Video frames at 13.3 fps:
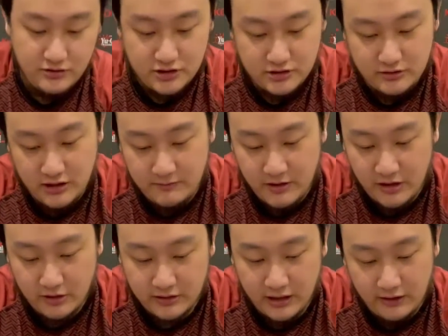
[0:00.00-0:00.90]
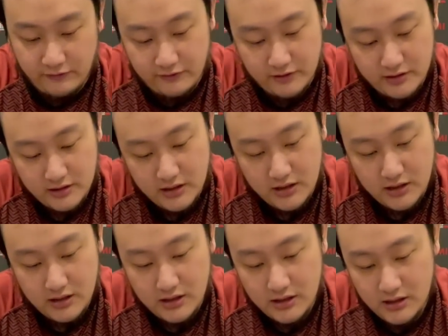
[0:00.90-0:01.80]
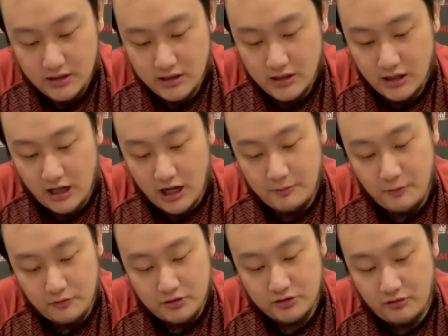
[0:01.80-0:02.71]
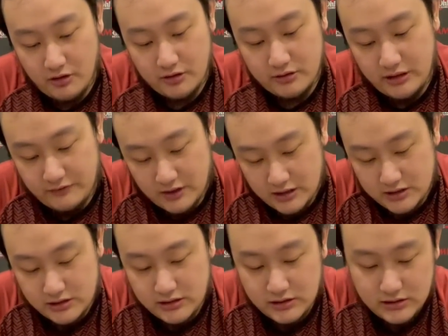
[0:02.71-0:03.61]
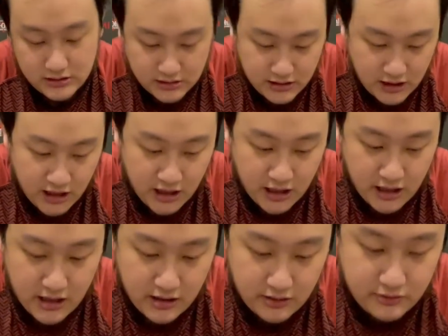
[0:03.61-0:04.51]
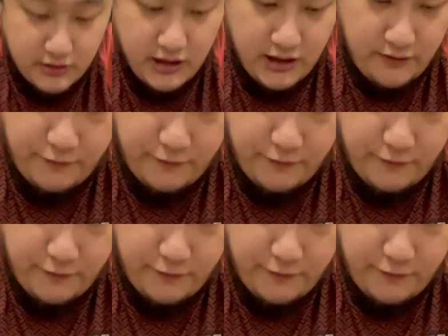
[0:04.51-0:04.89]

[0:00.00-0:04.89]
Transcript: Scream and the Grief. A lot of people don't know what Grief does. Grief